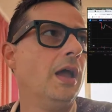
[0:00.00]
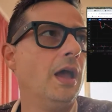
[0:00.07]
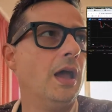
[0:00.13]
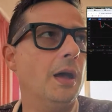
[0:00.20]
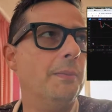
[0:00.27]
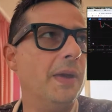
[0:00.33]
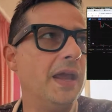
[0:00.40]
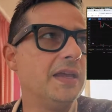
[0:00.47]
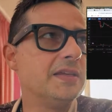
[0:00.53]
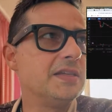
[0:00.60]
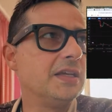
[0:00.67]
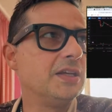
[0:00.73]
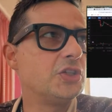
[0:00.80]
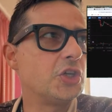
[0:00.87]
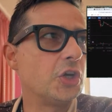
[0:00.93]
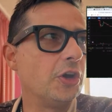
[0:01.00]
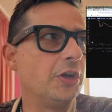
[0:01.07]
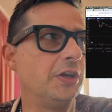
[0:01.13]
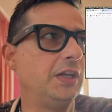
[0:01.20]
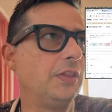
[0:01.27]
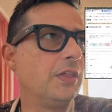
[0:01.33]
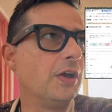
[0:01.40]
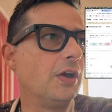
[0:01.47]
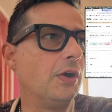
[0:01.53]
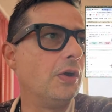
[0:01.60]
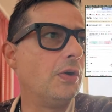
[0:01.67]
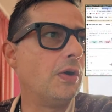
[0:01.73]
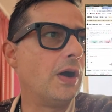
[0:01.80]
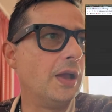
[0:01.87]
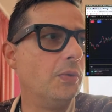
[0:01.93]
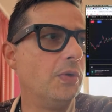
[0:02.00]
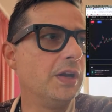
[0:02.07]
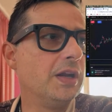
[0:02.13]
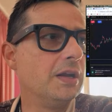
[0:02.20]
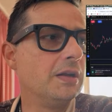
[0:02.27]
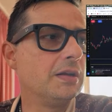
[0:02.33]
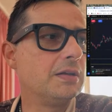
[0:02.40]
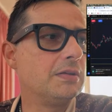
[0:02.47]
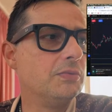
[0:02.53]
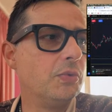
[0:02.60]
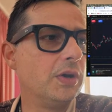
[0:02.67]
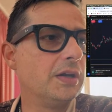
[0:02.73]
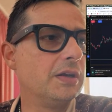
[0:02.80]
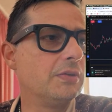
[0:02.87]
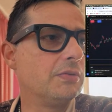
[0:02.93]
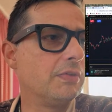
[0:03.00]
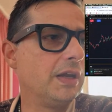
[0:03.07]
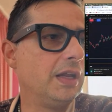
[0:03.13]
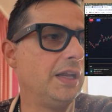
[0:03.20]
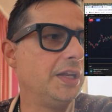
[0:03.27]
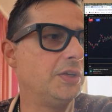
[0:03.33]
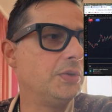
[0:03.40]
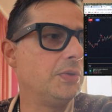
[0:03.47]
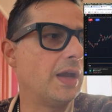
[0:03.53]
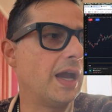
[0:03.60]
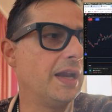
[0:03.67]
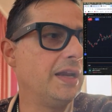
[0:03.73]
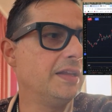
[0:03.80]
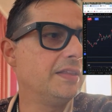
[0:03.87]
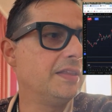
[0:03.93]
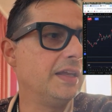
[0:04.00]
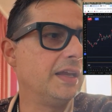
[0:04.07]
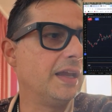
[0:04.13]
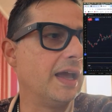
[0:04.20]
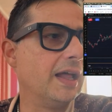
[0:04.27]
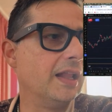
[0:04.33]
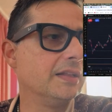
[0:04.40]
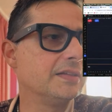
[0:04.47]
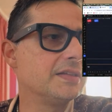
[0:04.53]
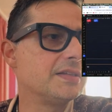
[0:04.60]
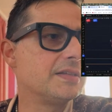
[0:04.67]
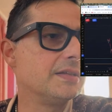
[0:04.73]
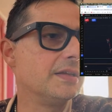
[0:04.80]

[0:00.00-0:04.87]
Amazing journey, though. I wouldn't really do anything else